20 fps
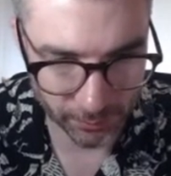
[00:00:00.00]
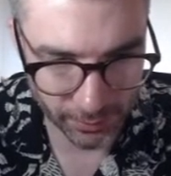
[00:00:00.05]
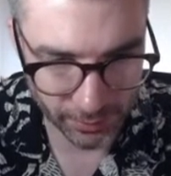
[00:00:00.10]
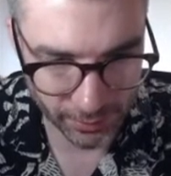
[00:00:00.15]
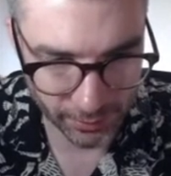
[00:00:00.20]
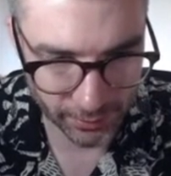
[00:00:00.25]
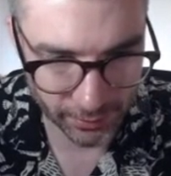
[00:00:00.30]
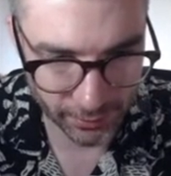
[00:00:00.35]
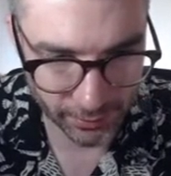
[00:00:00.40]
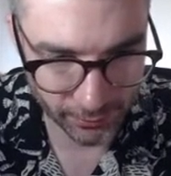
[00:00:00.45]

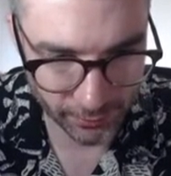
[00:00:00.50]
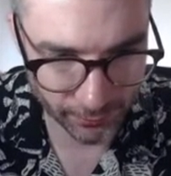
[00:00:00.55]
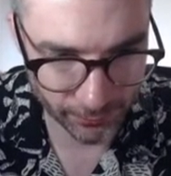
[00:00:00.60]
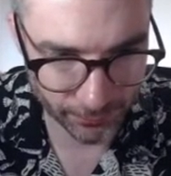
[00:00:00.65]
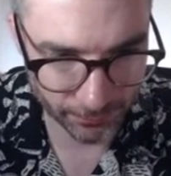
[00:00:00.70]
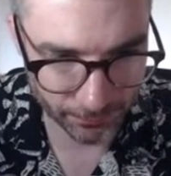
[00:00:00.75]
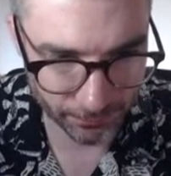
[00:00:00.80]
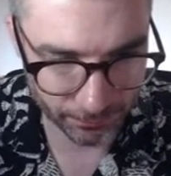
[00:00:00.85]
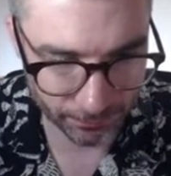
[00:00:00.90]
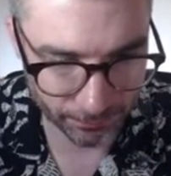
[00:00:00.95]
Now,
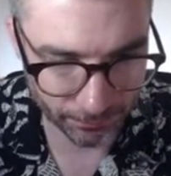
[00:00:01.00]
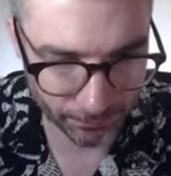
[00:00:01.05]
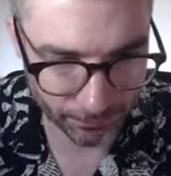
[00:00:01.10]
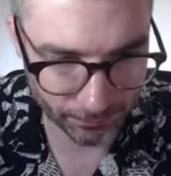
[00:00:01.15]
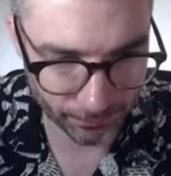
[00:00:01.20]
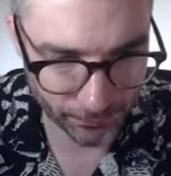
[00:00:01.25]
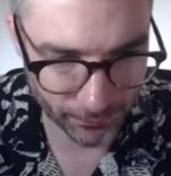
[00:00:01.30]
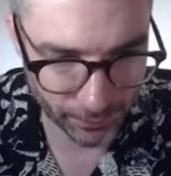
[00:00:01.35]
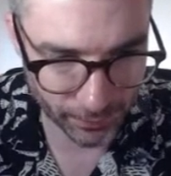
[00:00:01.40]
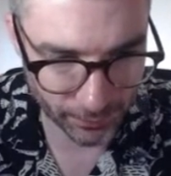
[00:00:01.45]

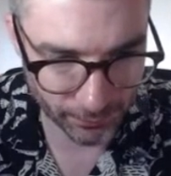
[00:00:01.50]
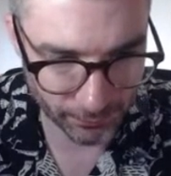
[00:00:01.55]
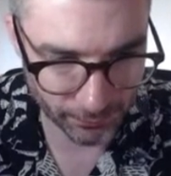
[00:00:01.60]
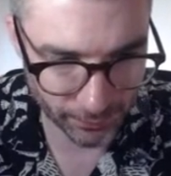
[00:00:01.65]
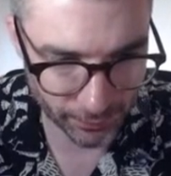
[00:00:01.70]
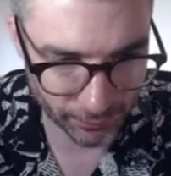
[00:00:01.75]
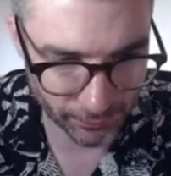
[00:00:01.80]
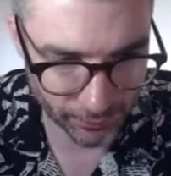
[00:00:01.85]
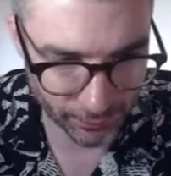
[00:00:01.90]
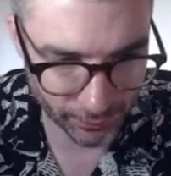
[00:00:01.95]
no,
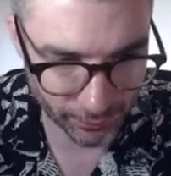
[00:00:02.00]
let's not